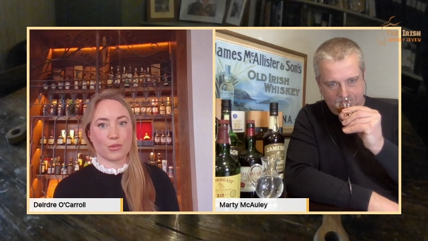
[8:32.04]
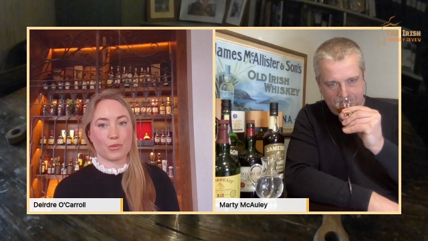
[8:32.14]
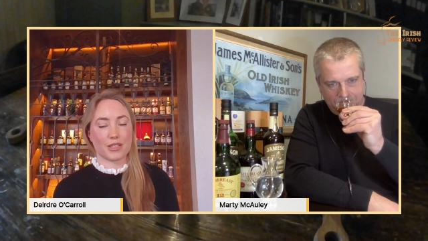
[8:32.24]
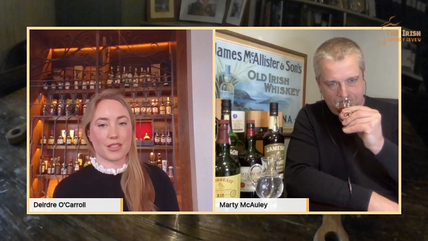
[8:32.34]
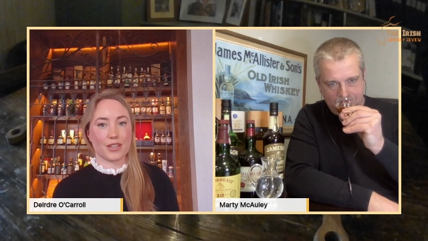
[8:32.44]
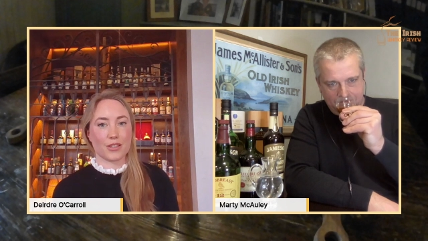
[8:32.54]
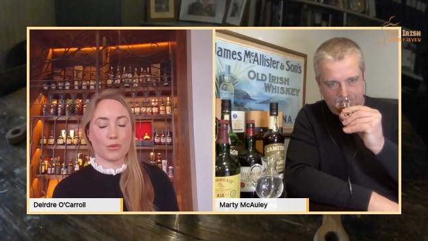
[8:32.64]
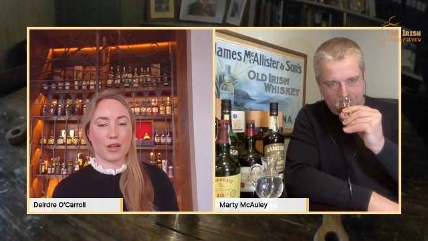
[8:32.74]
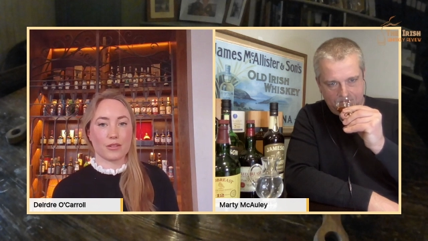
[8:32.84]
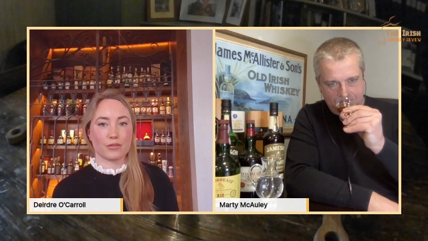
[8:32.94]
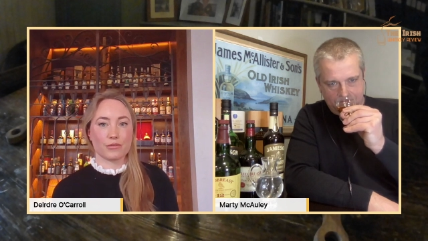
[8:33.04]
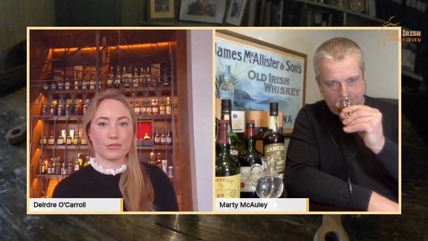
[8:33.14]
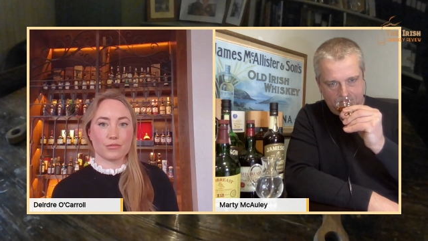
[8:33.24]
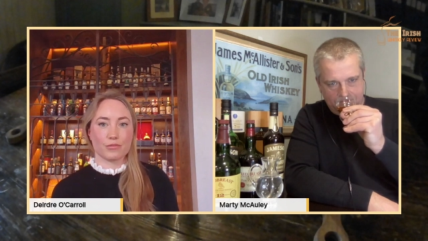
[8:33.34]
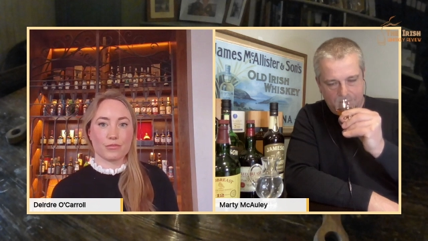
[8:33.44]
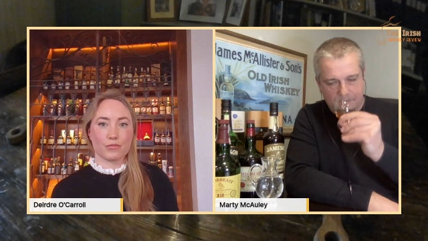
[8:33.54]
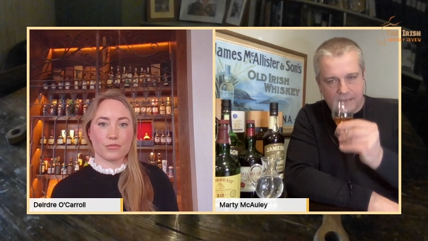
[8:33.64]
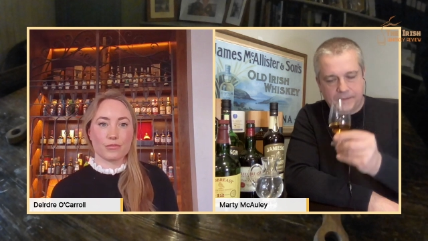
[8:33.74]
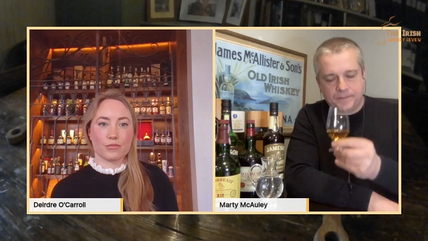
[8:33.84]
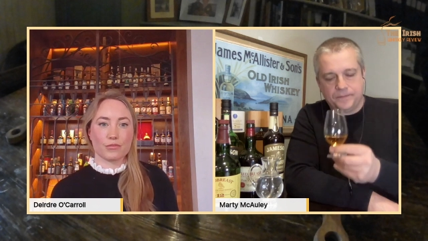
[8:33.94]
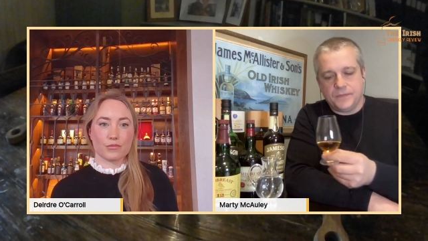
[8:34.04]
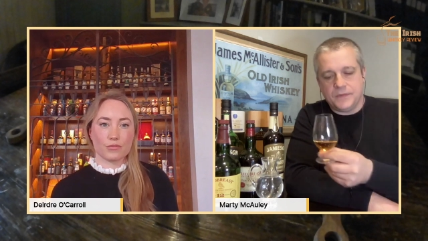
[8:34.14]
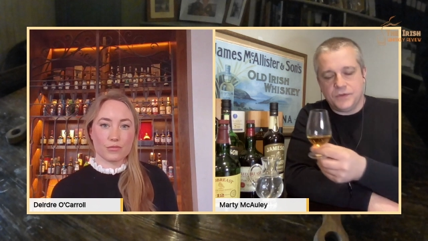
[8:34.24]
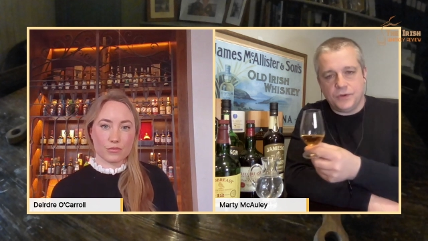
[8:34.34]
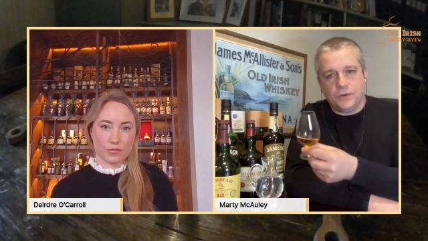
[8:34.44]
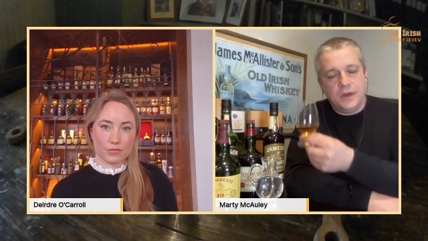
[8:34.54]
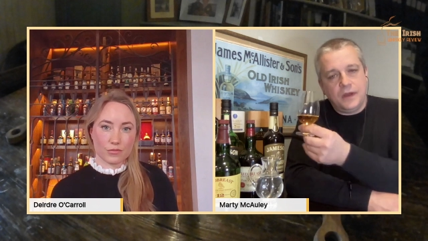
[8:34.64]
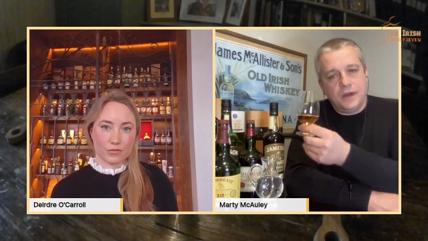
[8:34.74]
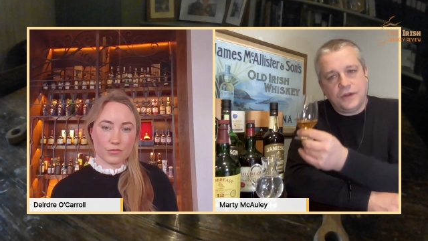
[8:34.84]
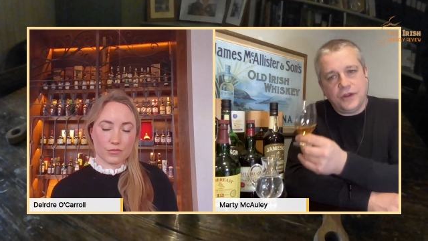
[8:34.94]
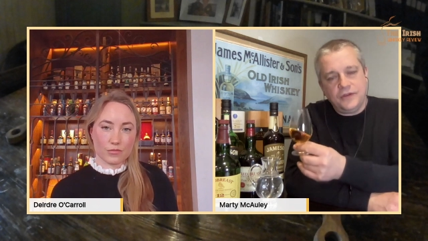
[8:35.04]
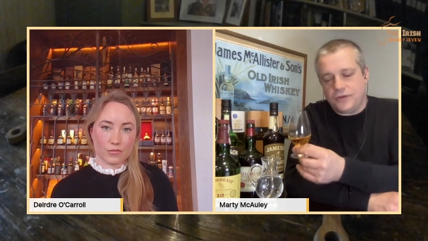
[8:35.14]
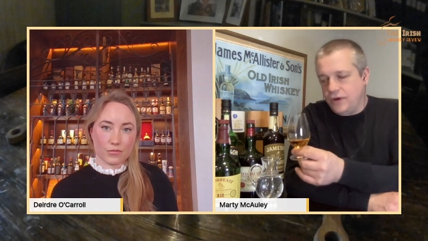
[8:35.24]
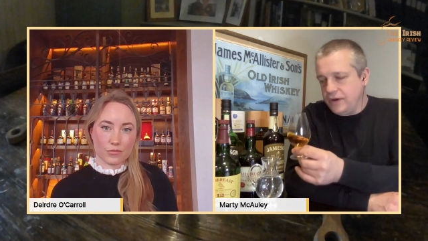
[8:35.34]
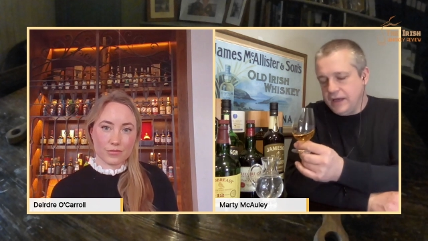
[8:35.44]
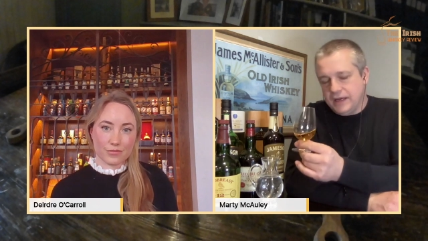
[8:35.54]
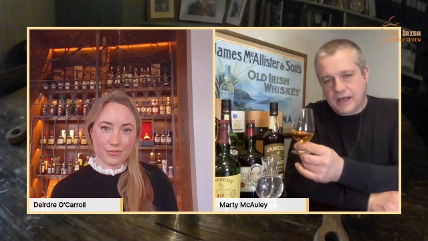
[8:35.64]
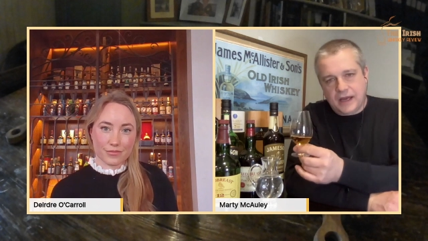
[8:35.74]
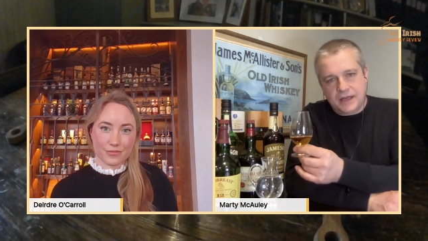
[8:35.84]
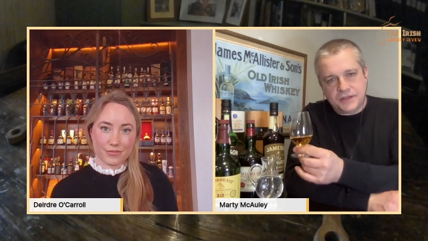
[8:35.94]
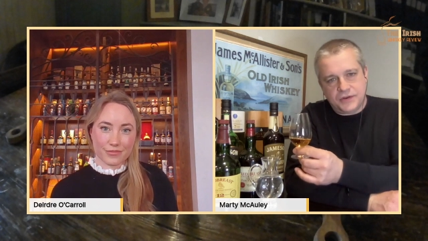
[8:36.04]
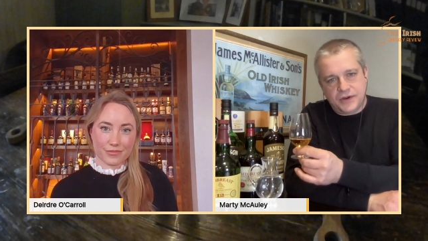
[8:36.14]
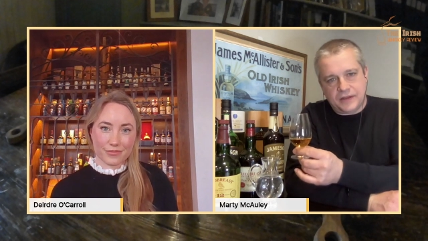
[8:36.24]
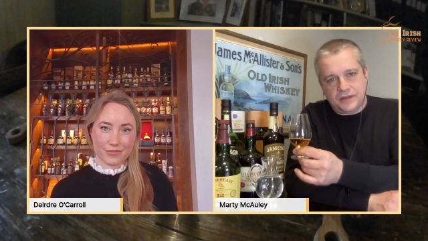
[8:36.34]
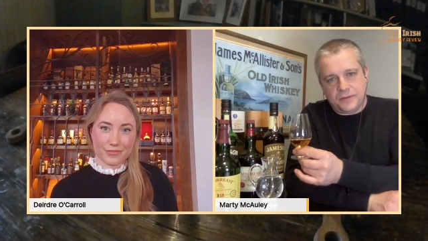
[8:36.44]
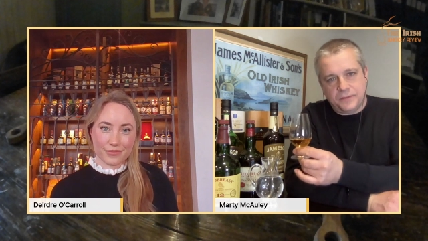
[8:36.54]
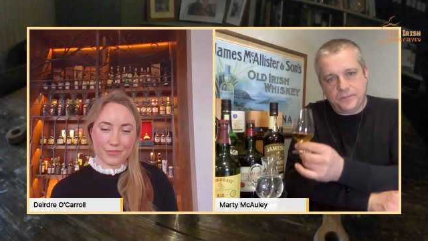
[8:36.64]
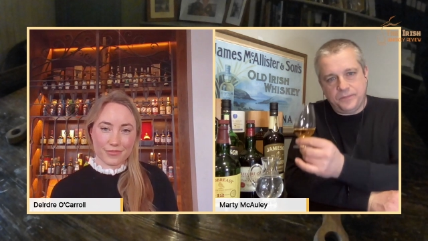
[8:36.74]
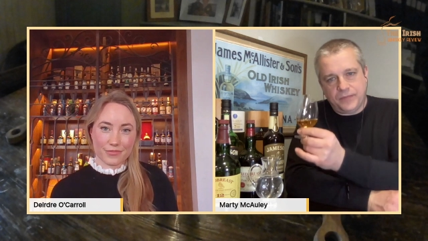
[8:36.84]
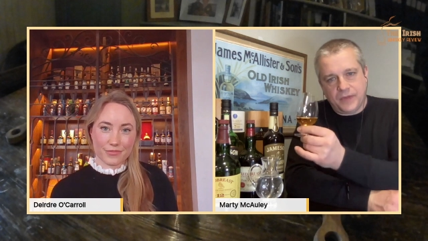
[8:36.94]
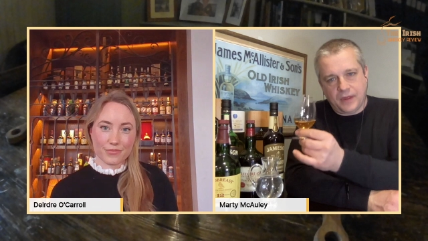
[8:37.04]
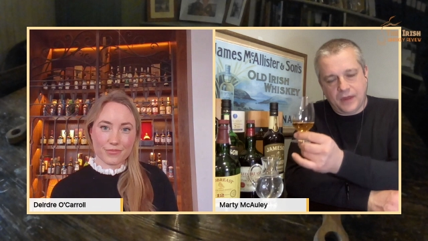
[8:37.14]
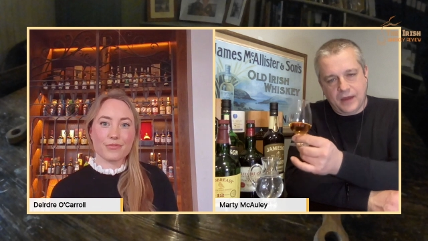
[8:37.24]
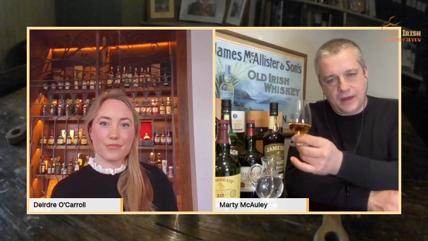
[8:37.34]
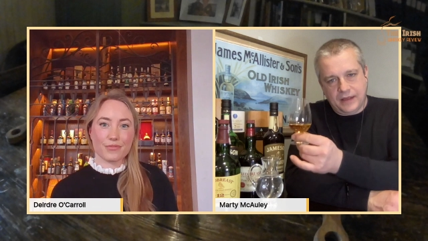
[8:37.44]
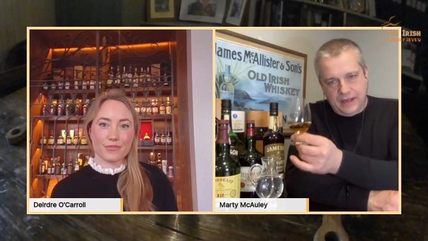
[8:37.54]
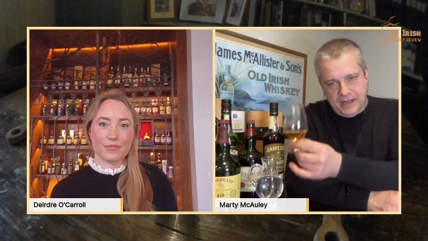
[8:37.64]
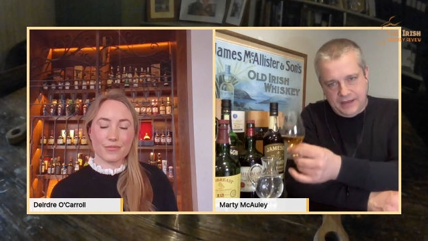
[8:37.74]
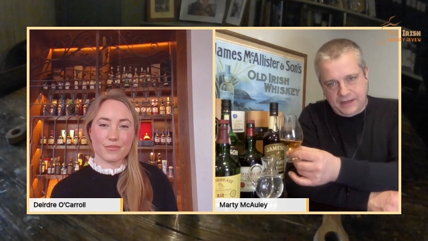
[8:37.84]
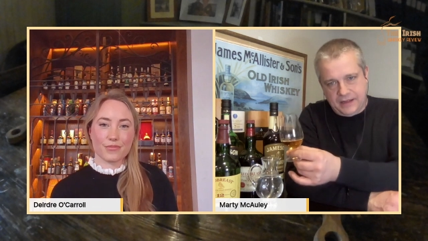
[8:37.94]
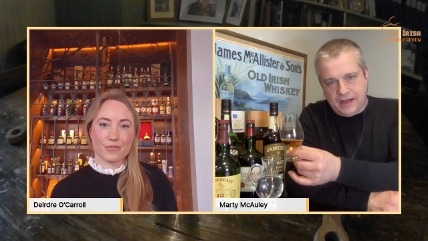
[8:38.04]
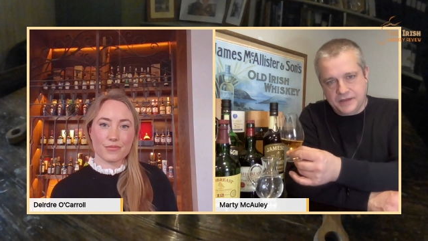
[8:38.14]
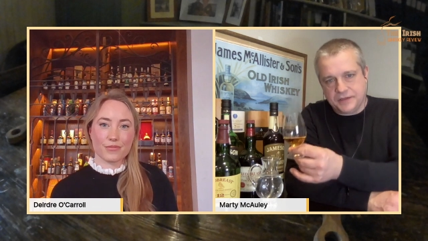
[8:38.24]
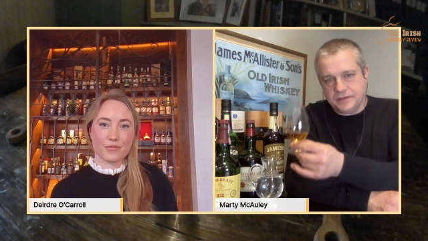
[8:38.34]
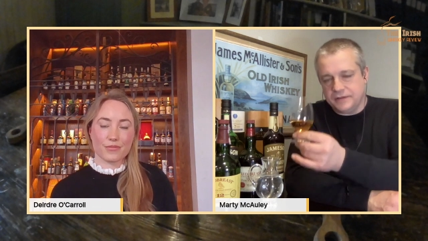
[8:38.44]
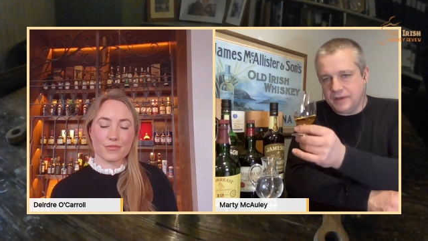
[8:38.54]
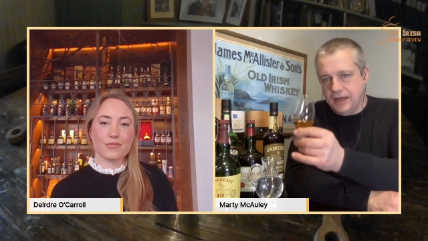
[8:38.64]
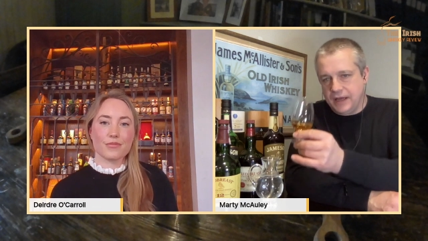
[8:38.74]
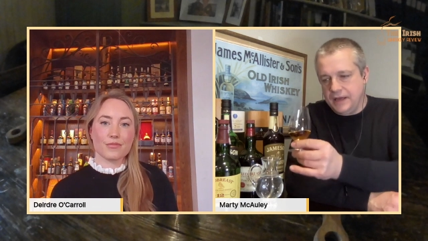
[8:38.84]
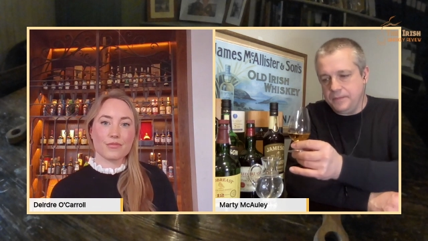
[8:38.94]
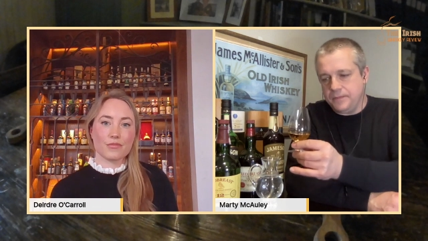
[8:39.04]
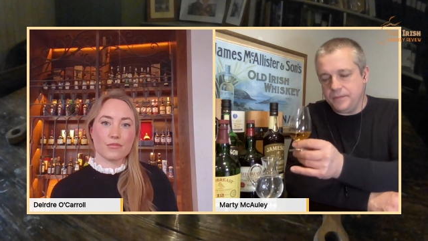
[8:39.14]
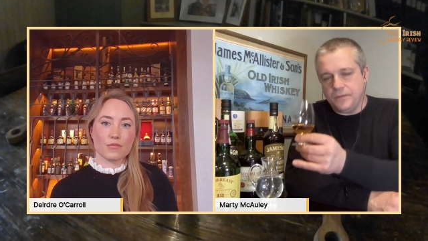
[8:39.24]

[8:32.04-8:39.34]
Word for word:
Speaker 1: the whiskey as well.
Speaker 2: Yeah. So now you've got a at cask strength in the glass. Um,